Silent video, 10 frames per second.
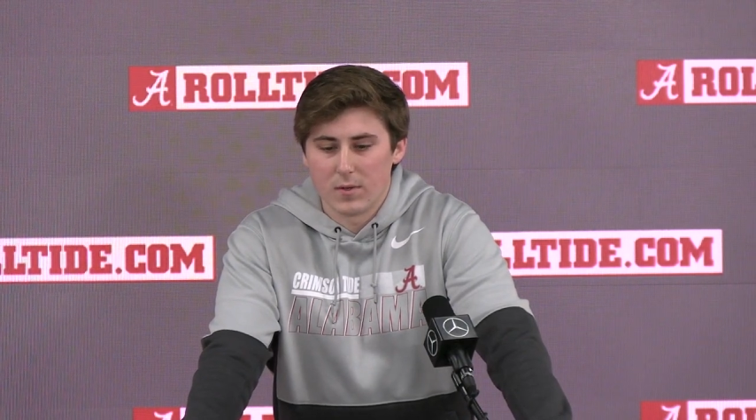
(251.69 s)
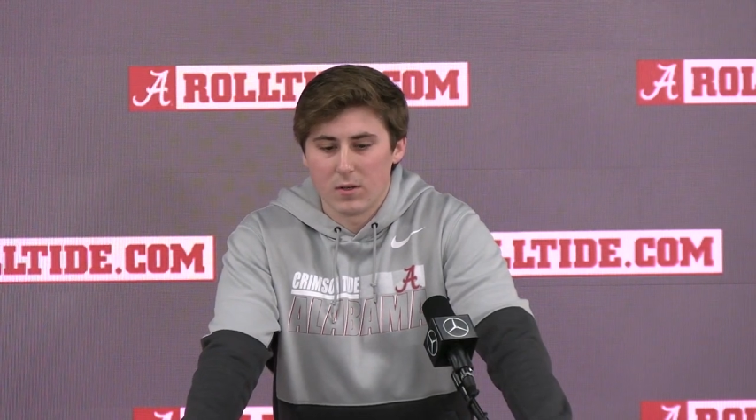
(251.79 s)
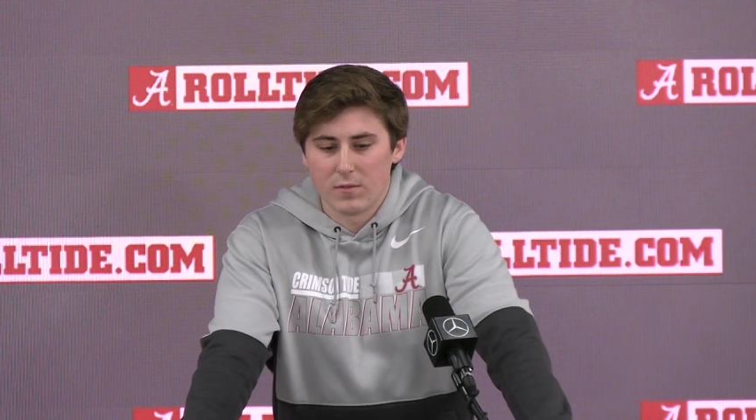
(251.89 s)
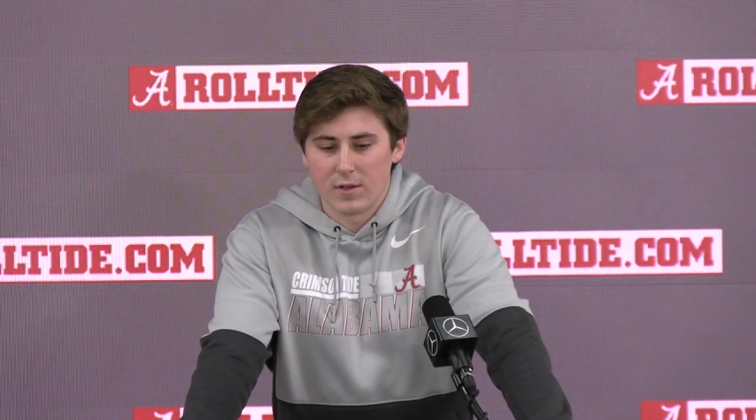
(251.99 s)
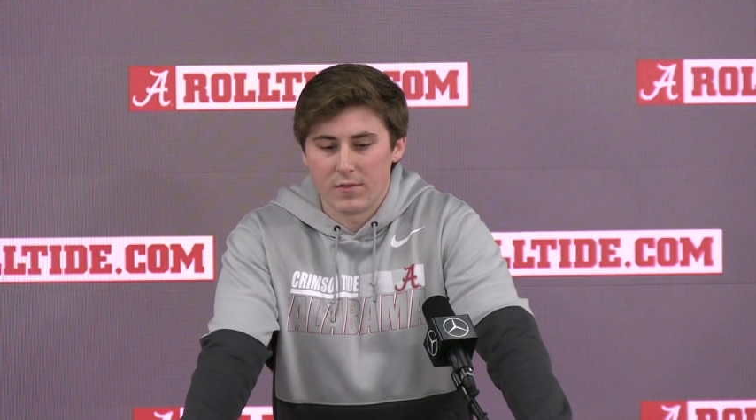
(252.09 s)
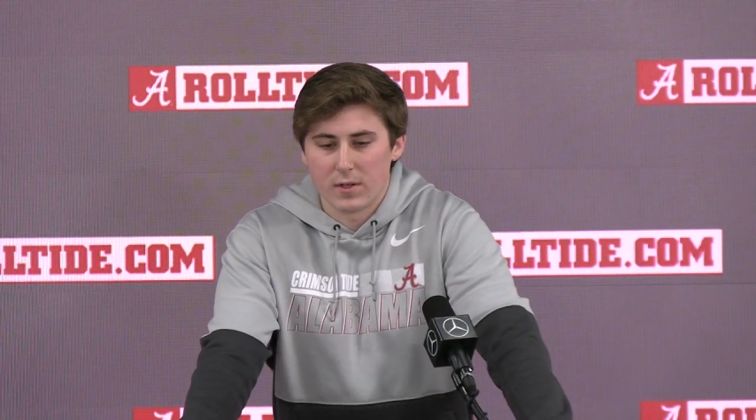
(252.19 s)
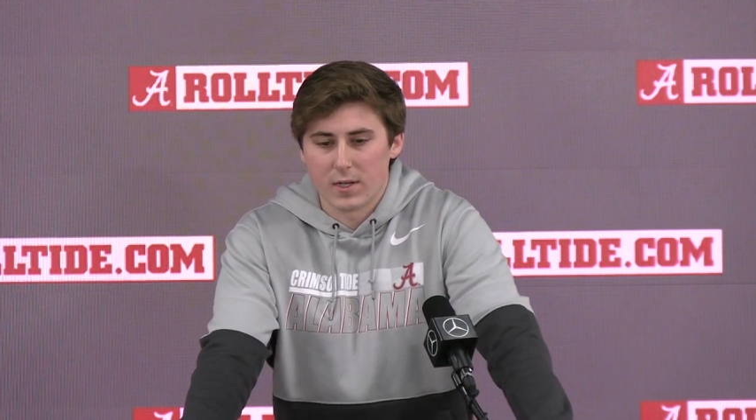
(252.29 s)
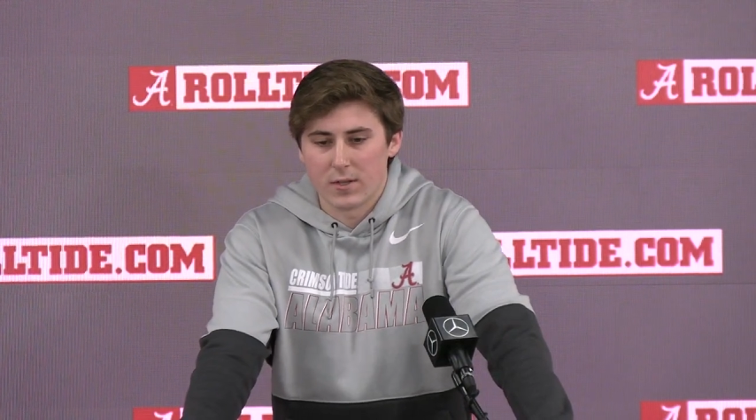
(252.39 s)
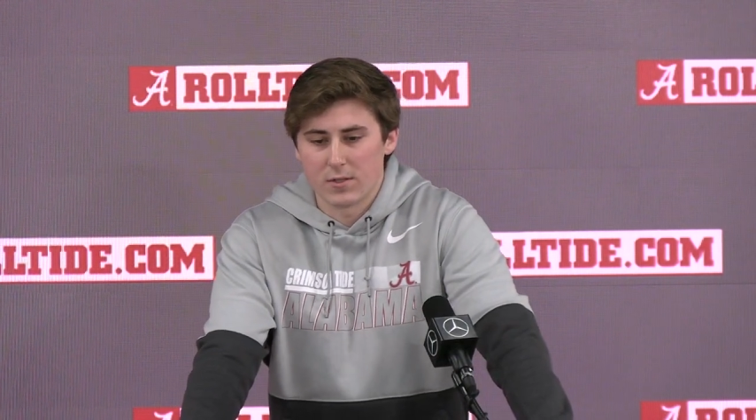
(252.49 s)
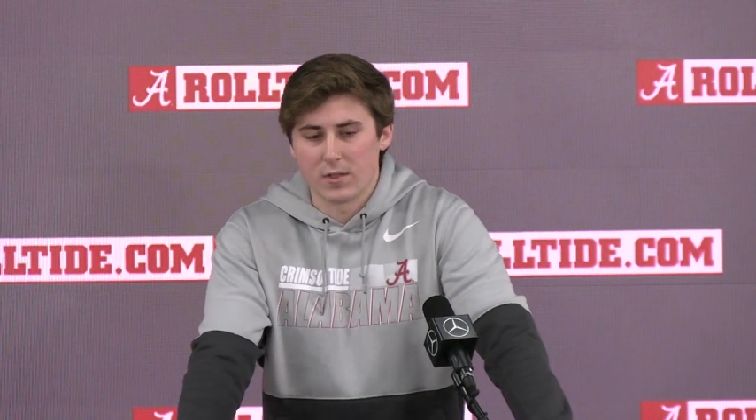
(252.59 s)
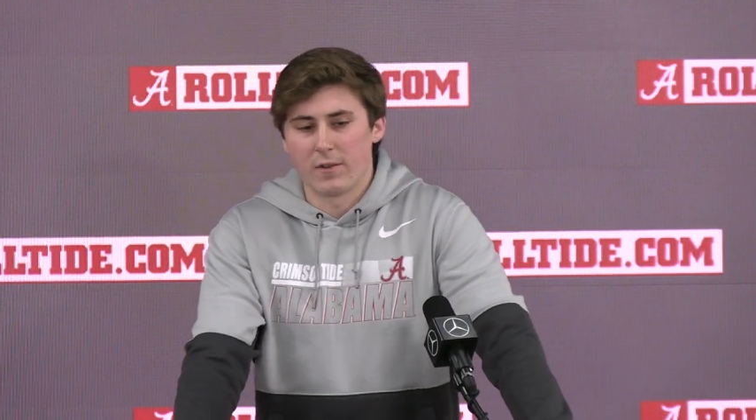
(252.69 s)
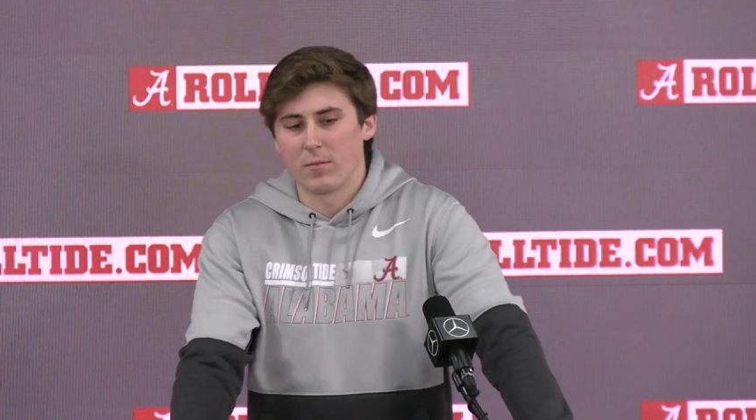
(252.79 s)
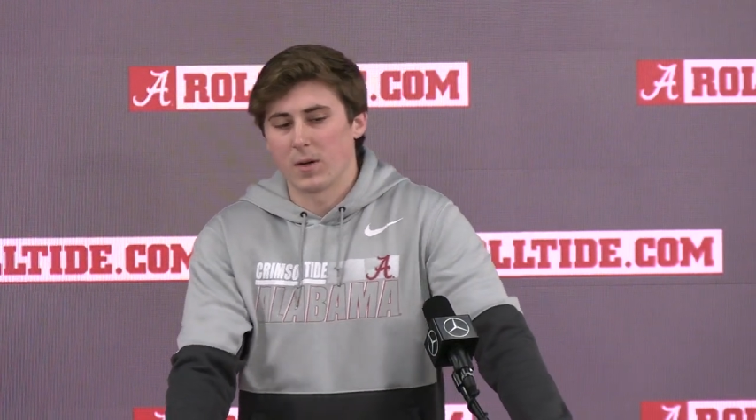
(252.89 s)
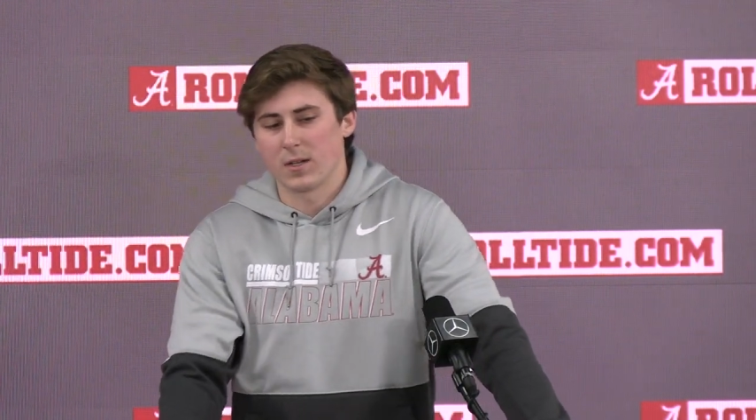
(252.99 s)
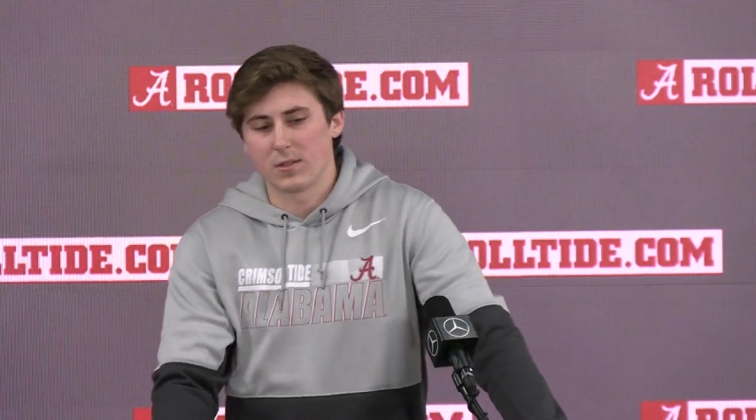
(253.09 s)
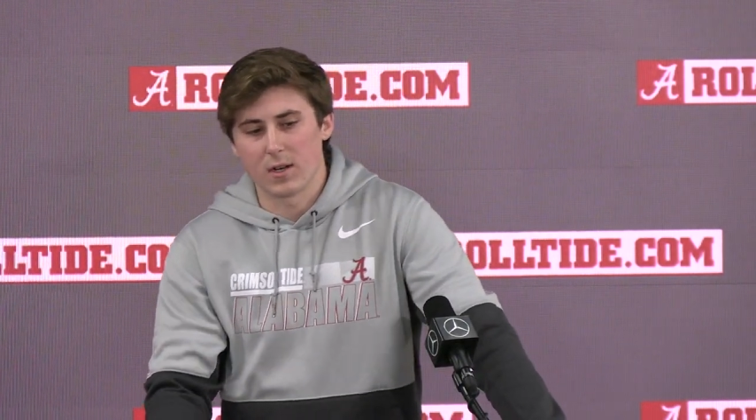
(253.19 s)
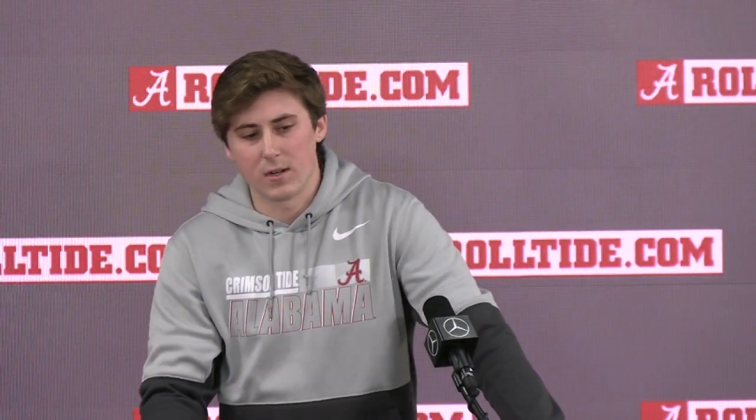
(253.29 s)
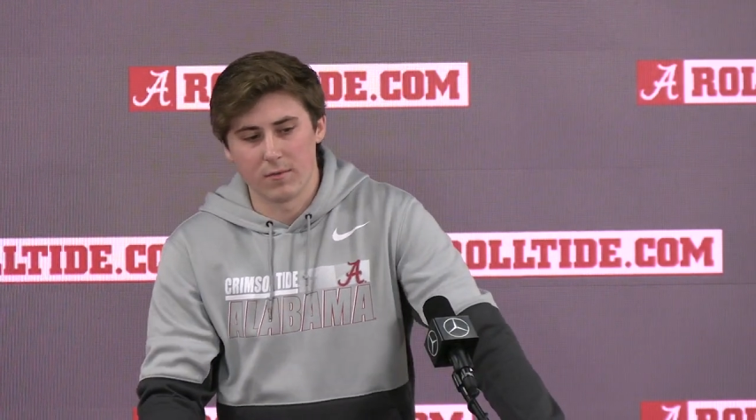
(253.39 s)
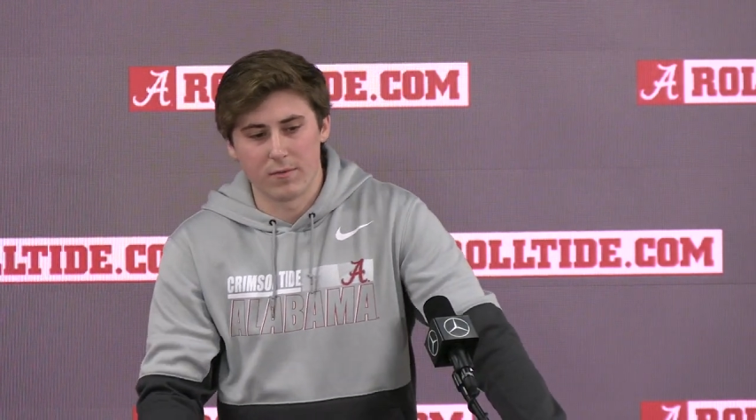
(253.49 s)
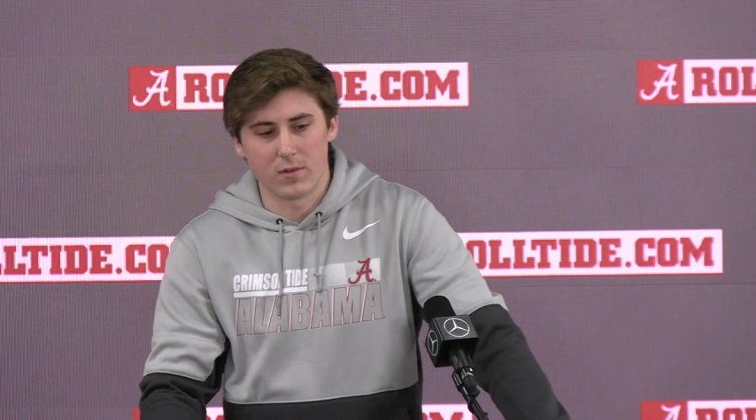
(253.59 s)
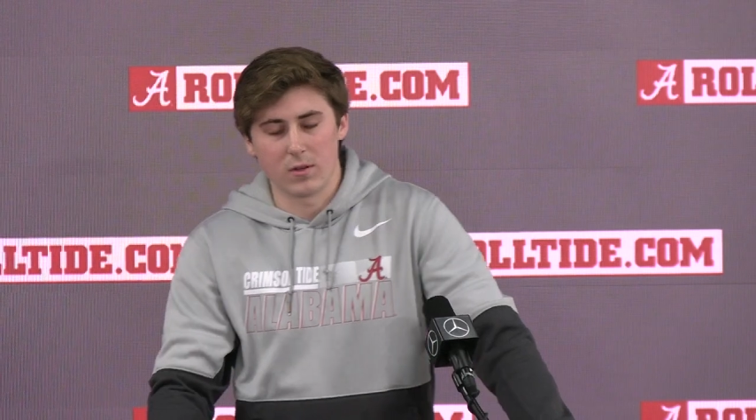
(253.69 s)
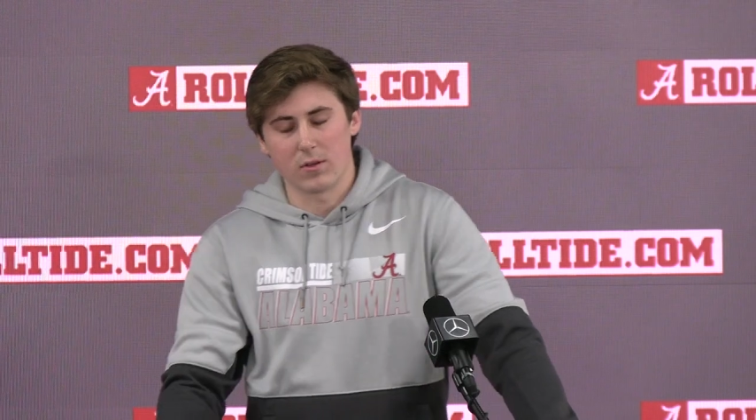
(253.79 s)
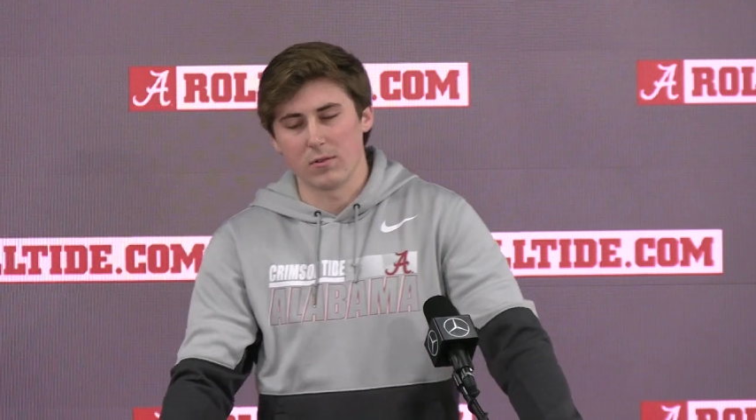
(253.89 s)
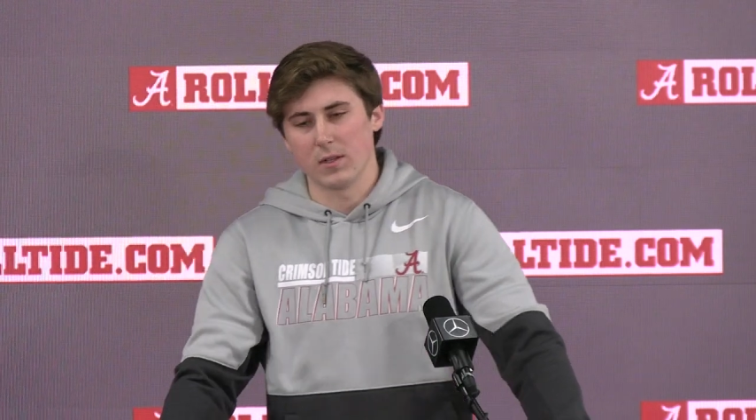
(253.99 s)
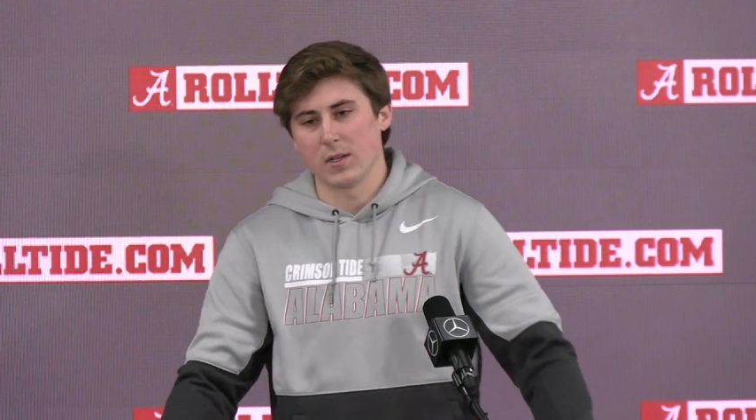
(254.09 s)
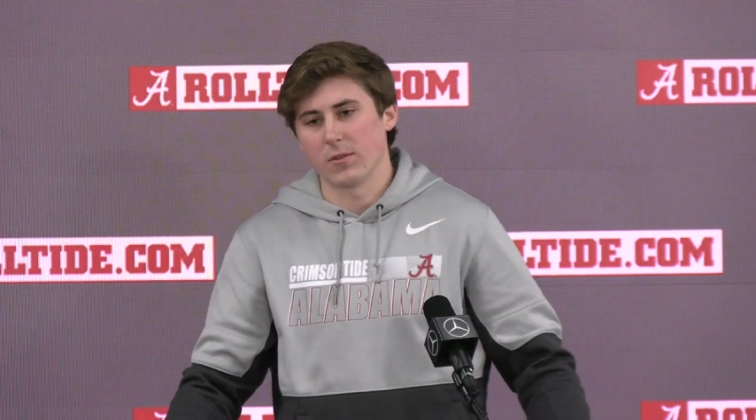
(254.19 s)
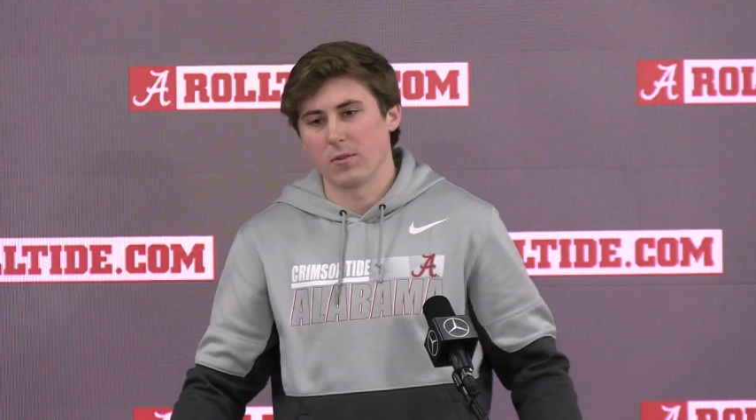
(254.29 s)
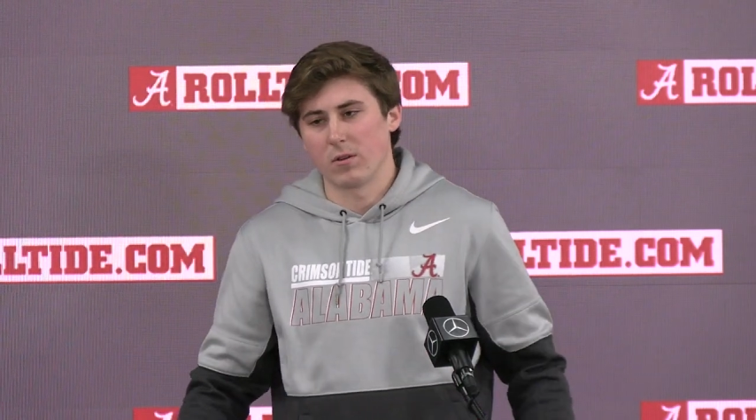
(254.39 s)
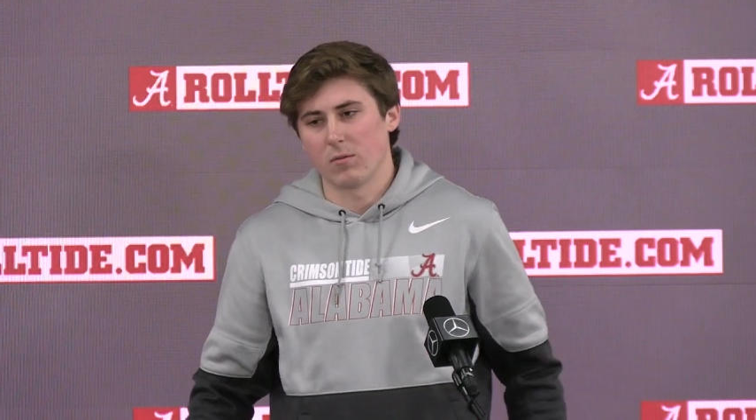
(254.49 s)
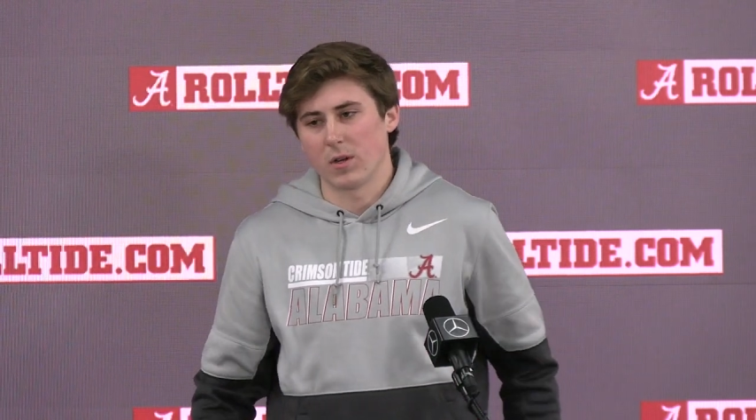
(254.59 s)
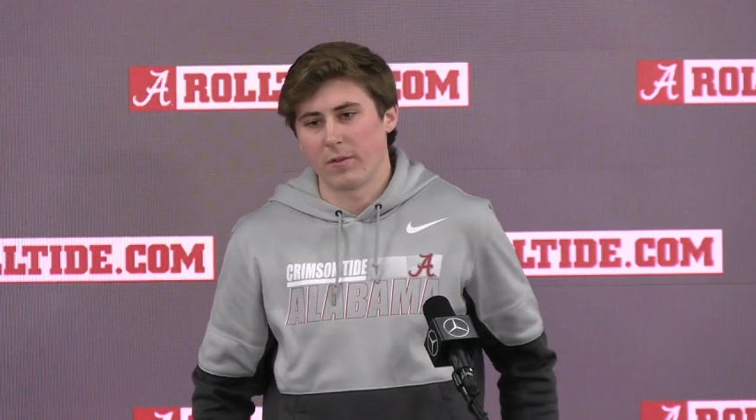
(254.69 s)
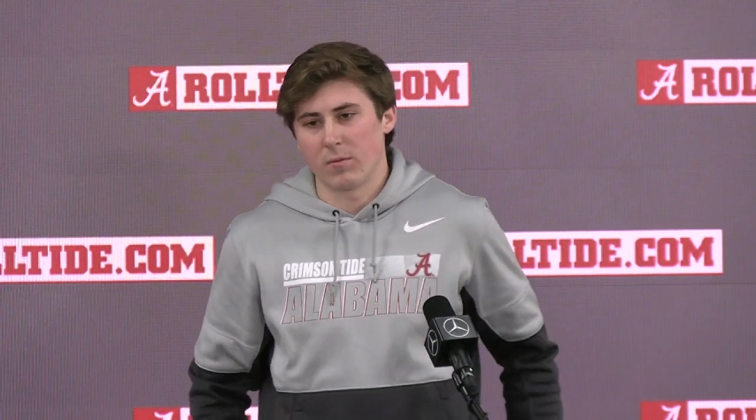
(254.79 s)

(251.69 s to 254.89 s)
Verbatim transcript: you know, different kickers, and everybody's kind of, you know, unique in their own way.